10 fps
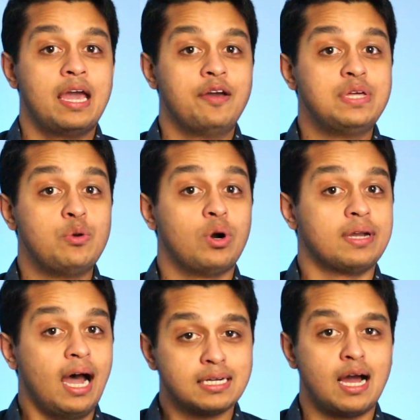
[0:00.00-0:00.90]
If they were
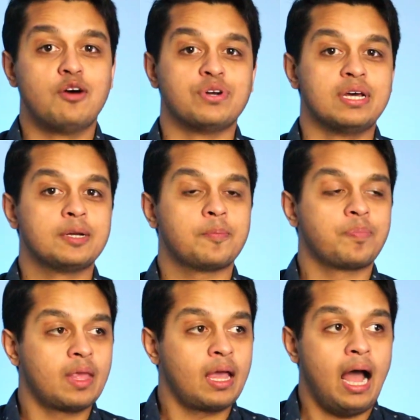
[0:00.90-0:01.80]
not confident,
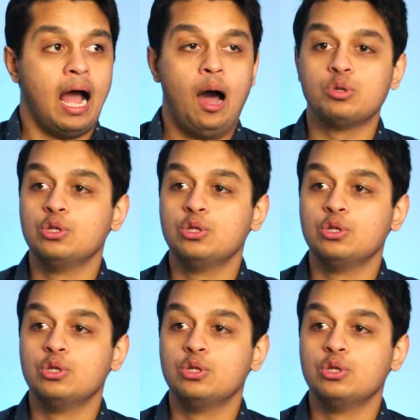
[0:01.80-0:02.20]
I